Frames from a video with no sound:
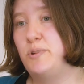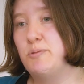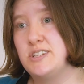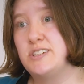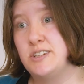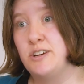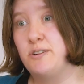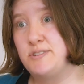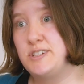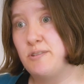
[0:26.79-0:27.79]
We wanted to know
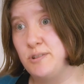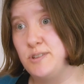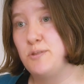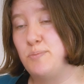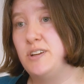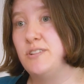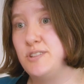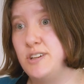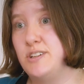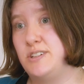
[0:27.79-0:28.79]
if steroids could be an
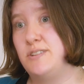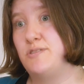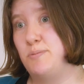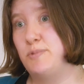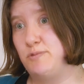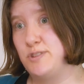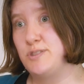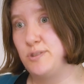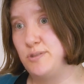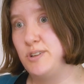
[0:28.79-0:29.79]
alternative treatment for
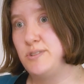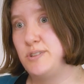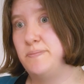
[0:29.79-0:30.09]
sore throat.